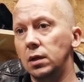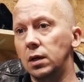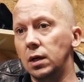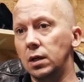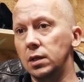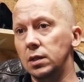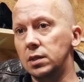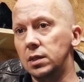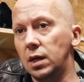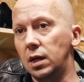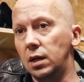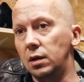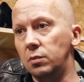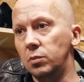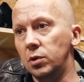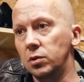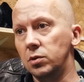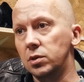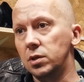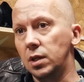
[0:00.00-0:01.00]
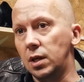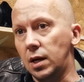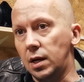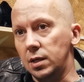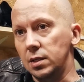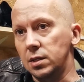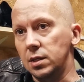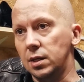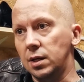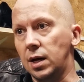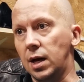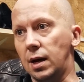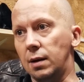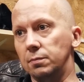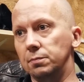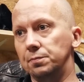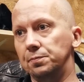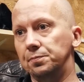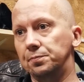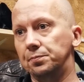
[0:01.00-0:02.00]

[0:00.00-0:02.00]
I can tell you most of that is the cap.